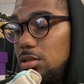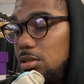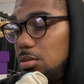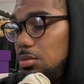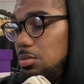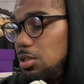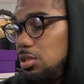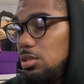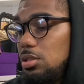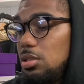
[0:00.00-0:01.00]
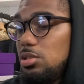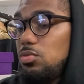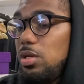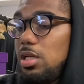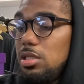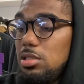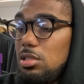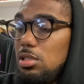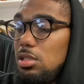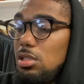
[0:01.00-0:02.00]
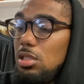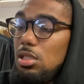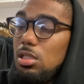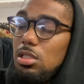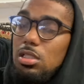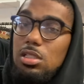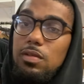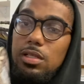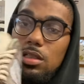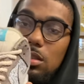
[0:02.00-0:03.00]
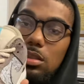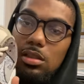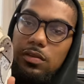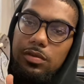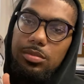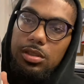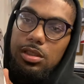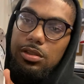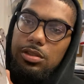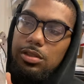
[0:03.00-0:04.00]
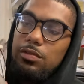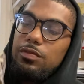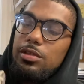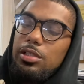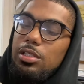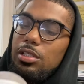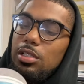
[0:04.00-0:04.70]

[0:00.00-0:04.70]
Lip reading: The suede is good. It does have like a little different material in the front.